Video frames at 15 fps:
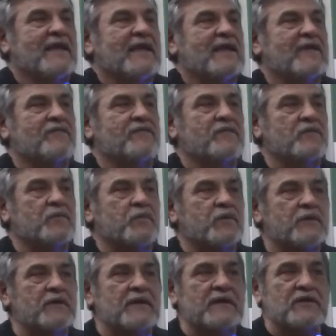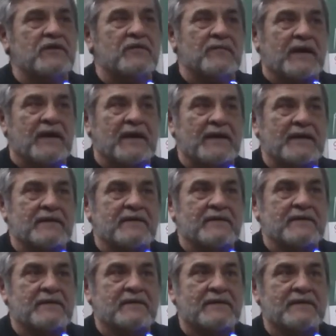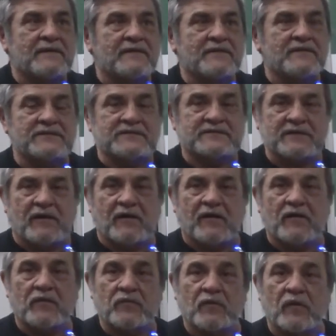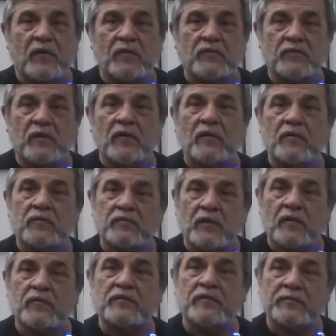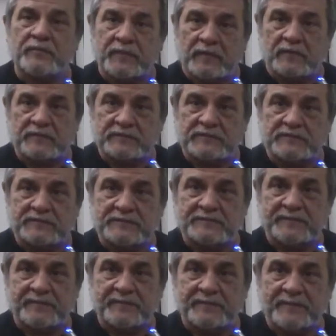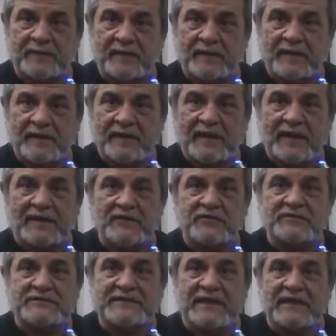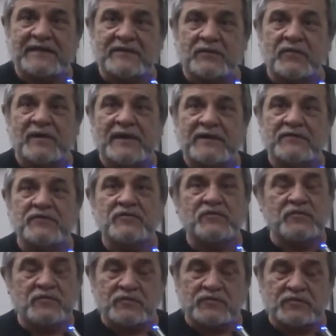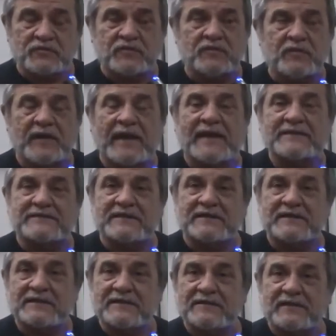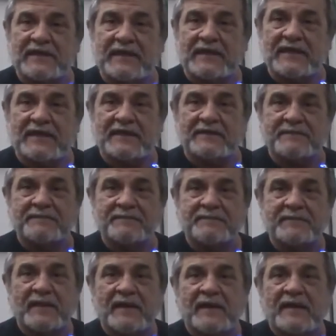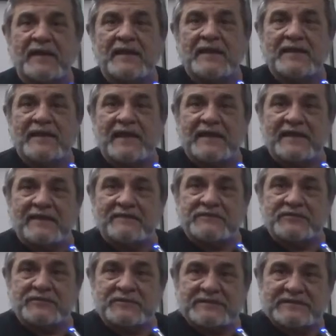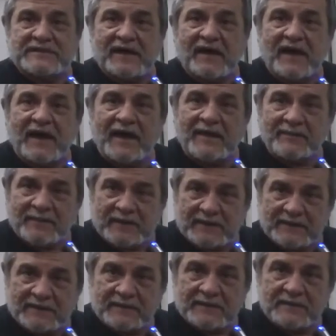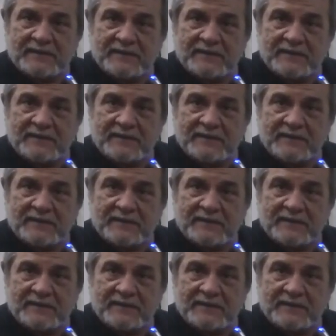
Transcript: If you put in your mind the song Row, Row, Row Your Boat, and you sing it the way you used to as a little kid, that gives you a timing